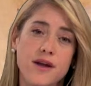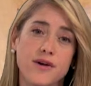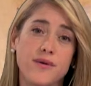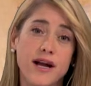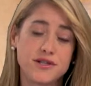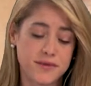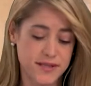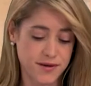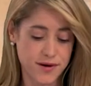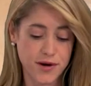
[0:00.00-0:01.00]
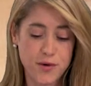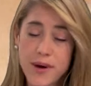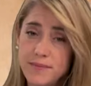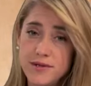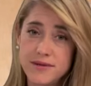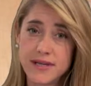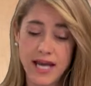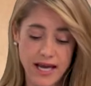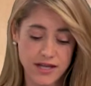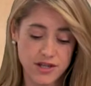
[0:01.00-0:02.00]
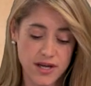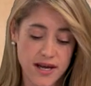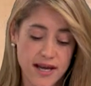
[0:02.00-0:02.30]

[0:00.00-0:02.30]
Graduates are equipped to engage